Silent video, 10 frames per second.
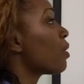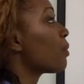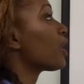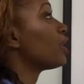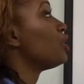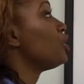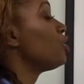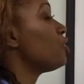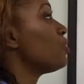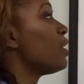what we're going to
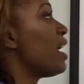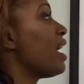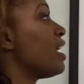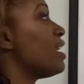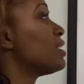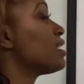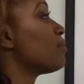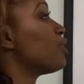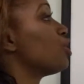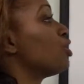do is
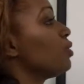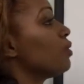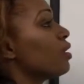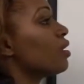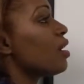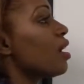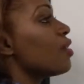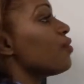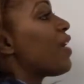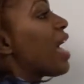substitute
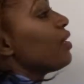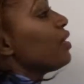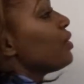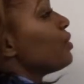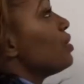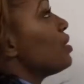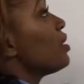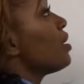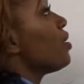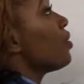our values
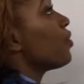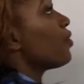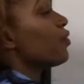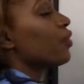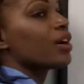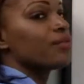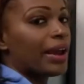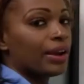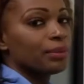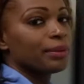for our
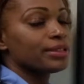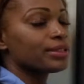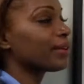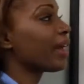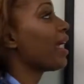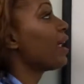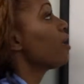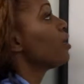variables, okay?